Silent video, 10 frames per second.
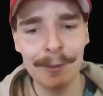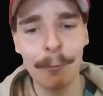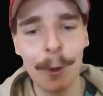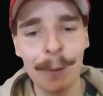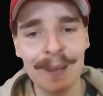the
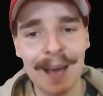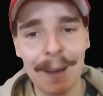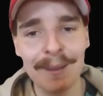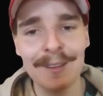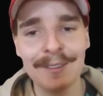World
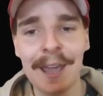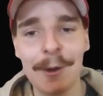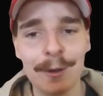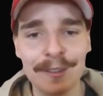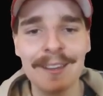Cup is
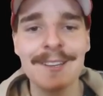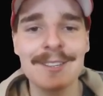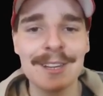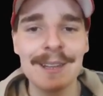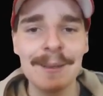
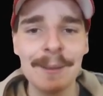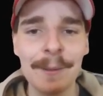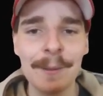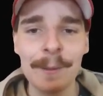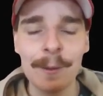heritage.
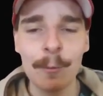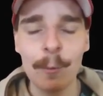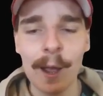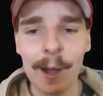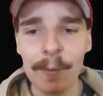
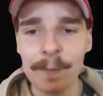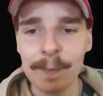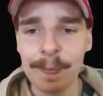Wow.